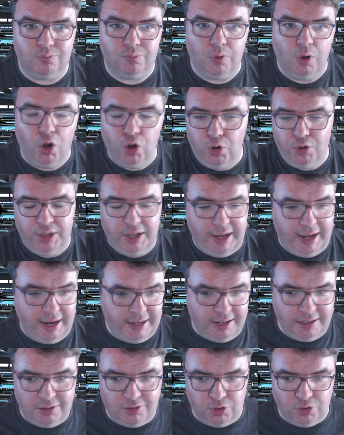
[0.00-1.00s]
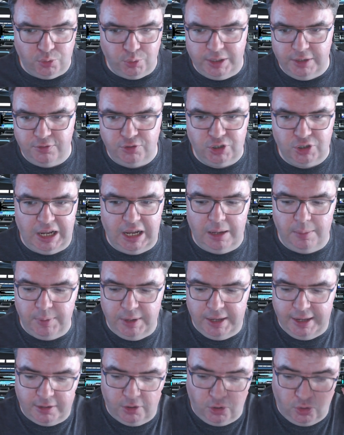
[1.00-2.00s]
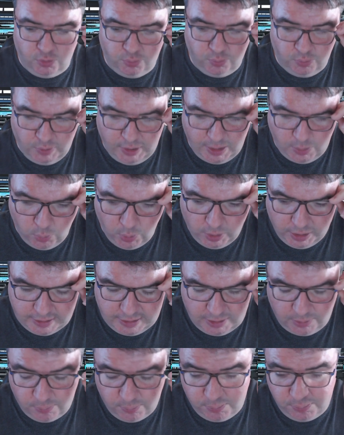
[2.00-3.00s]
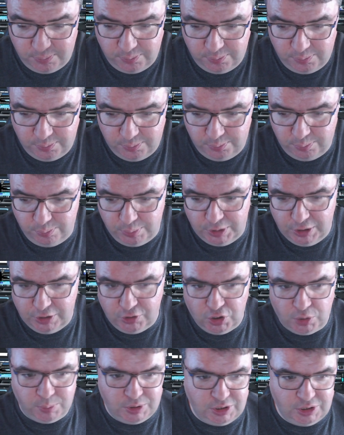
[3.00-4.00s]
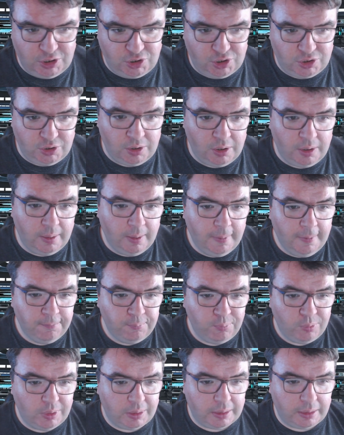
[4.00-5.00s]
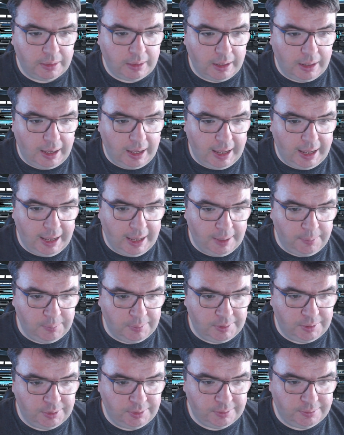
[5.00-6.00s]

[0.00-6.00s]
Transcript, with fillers: hold any degree of job and hold and work any Particular position. Um,